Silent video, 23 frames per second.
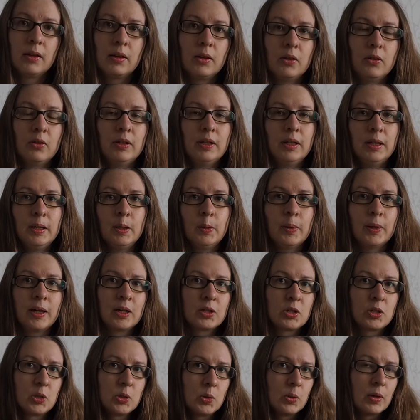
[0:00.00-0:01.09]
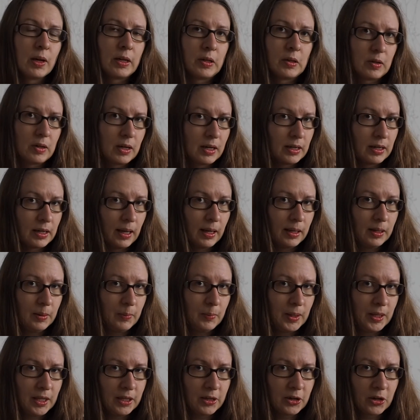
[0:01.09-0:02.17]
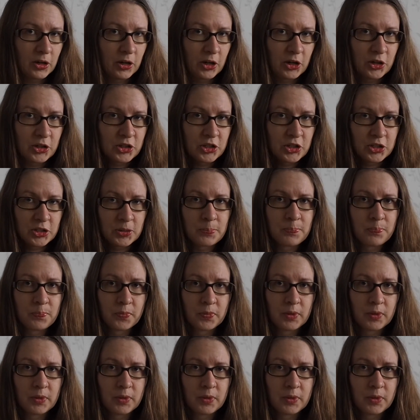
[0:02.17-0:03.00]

You need about 290 meters,